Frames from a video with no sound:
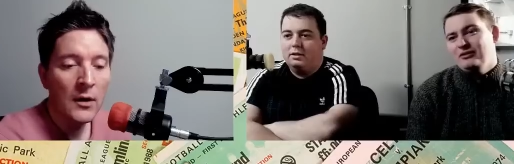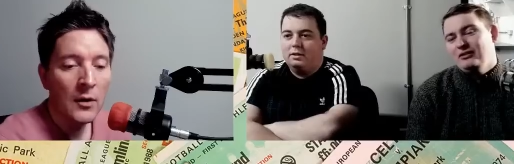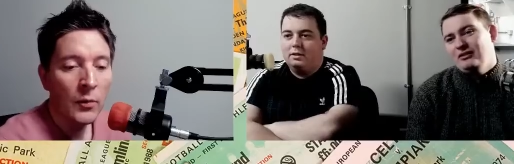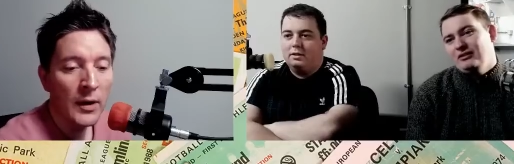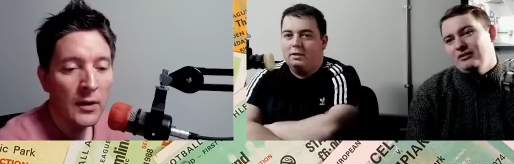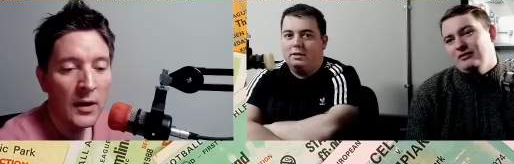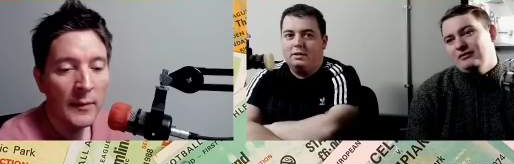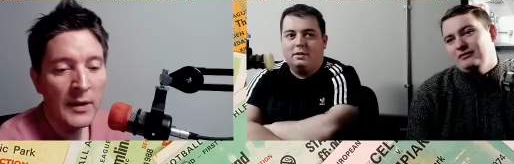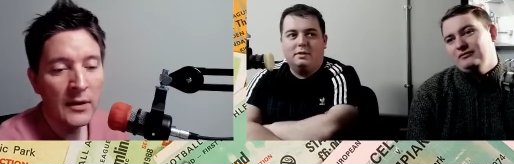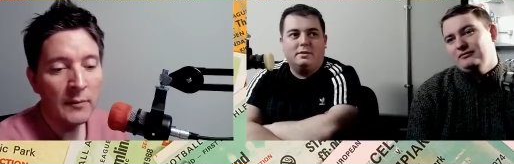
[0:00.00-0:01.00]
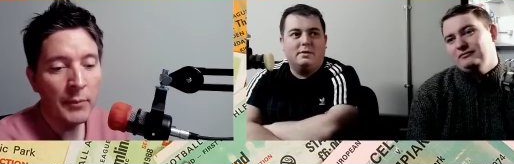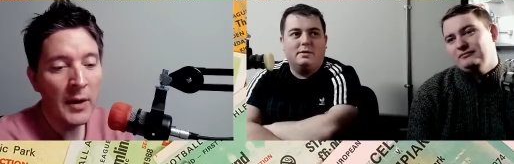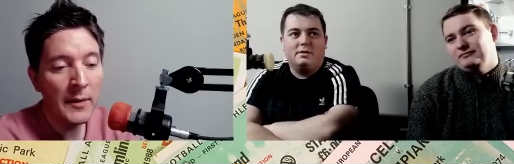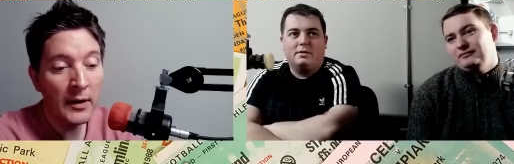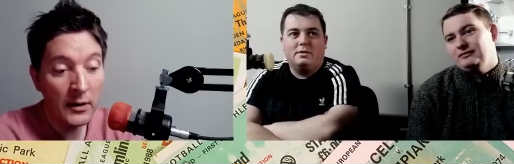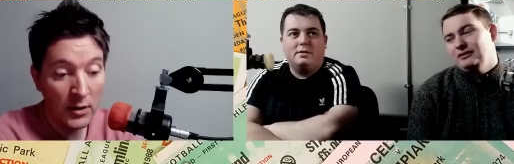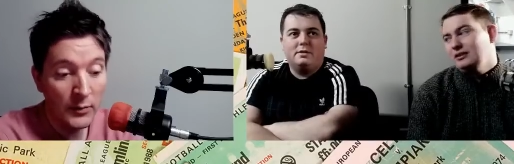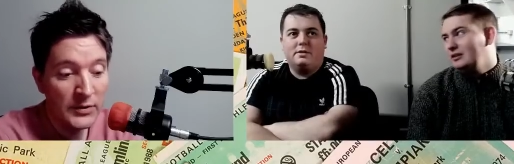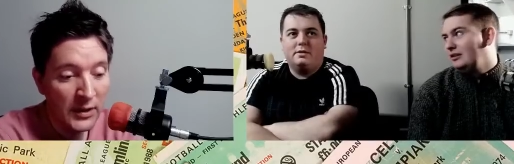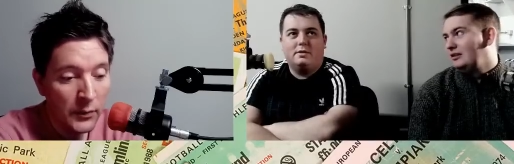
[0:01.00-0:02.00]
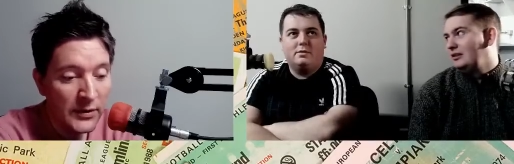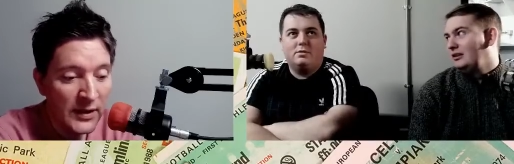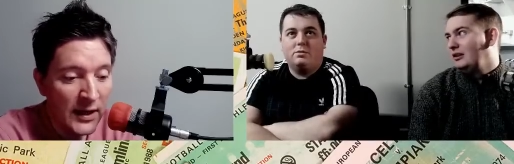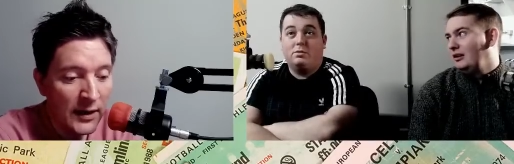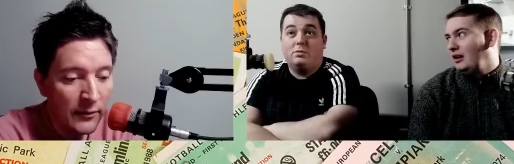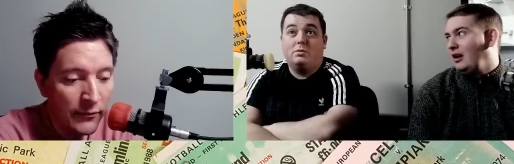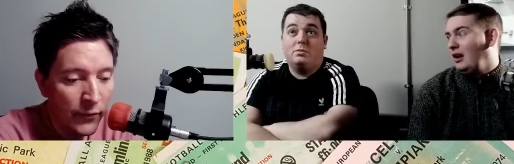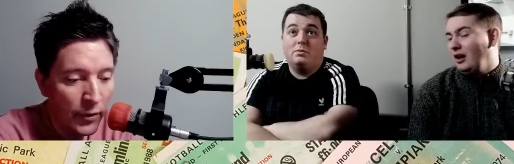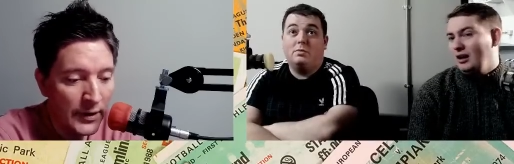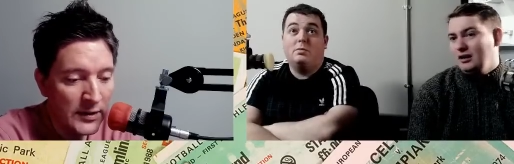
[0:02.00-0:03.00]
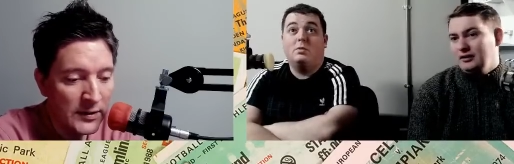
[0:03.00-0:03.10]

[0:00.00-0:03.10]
Speaker 1: Well, I mean, permanent clubs, like we say, Forest,